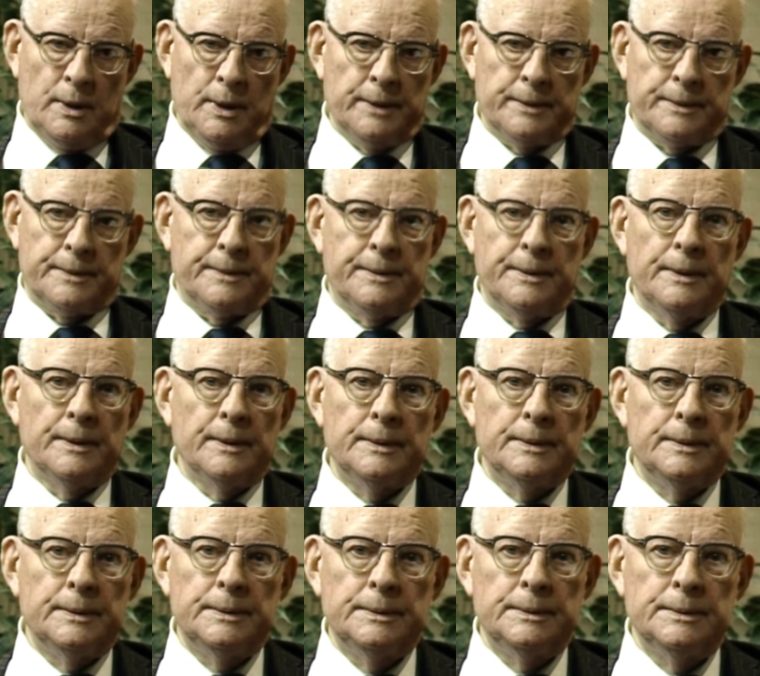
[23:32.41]
It
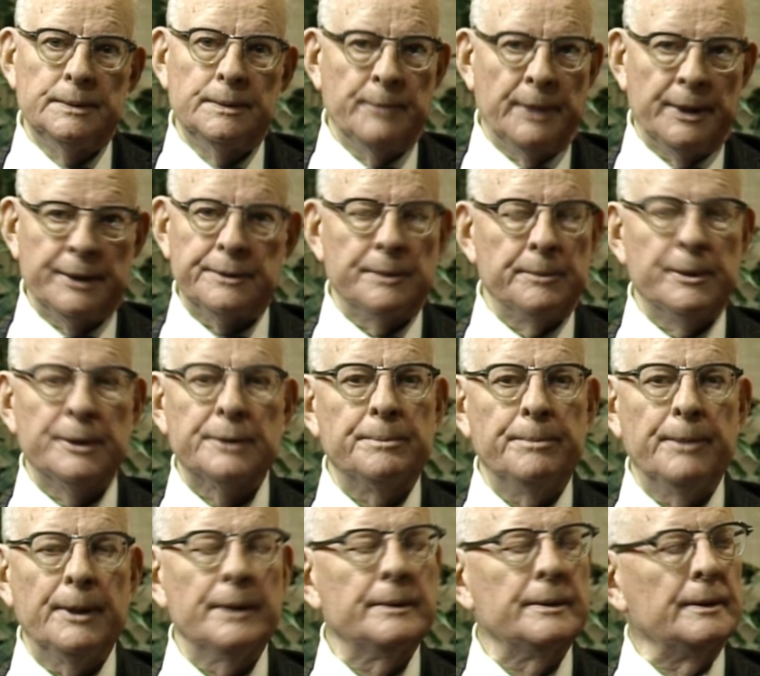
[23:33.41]
makes him
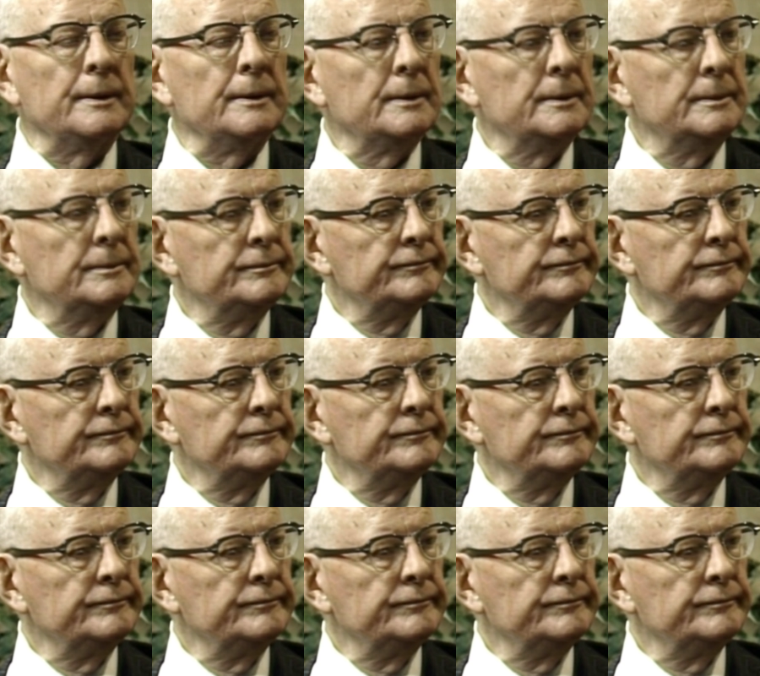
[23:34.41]
despondent,